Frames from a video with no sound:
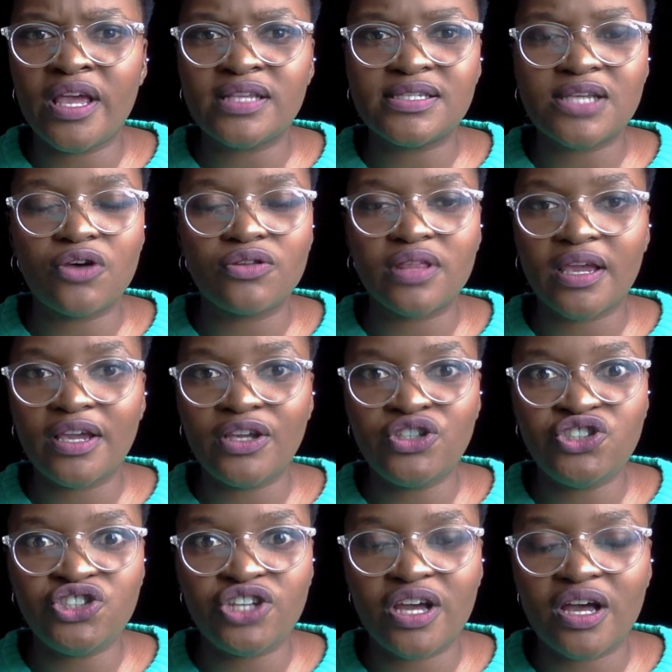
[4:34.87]
South
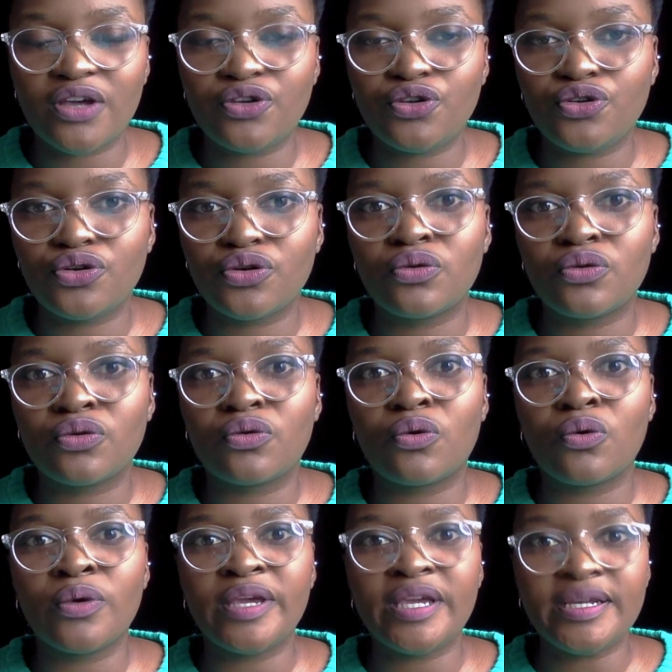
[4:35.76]
Asia,
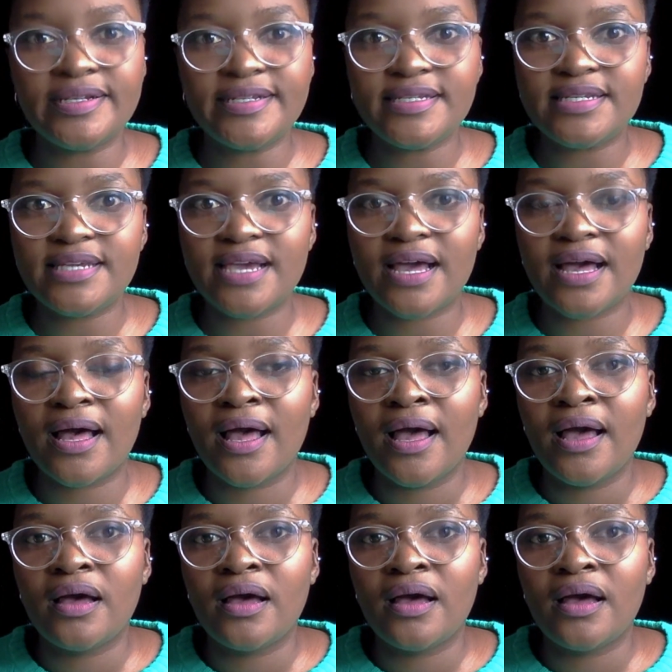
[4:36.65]
or India,